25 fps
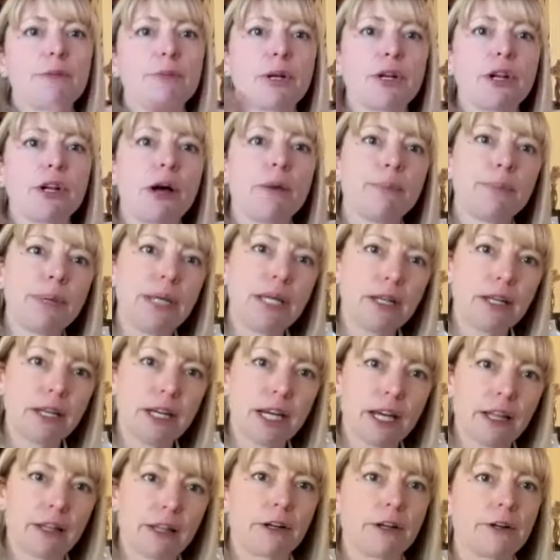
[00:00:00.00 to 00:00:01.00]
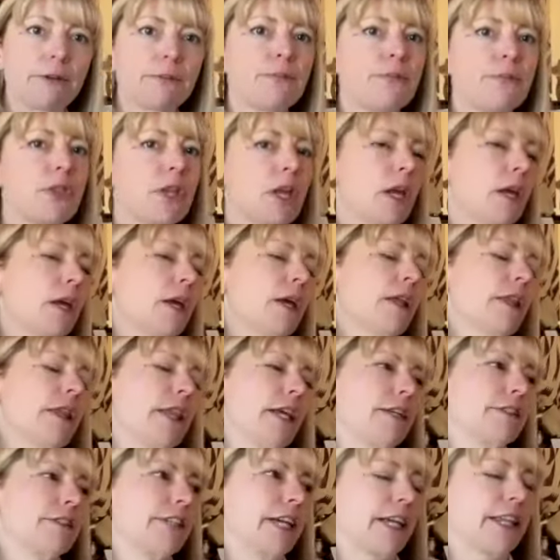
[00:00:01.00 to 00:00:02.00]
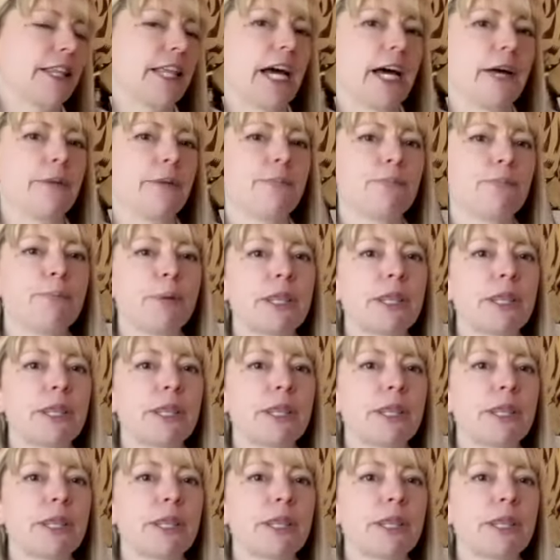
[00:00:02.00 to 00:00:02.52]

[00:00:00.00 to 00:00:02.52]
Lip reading: but not be together, things like that.